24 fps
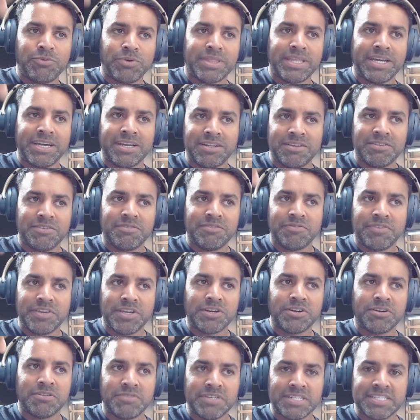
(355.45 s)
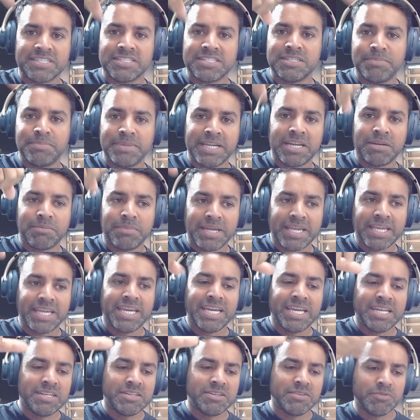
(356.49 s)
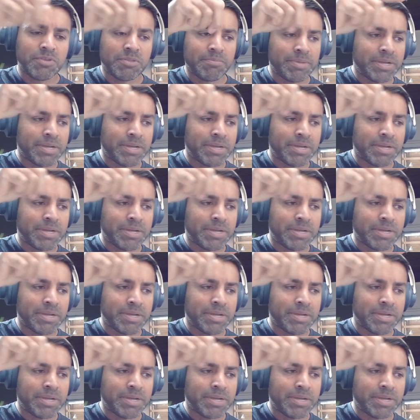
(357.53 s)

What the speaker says: without a fear of it slipping out of my hand.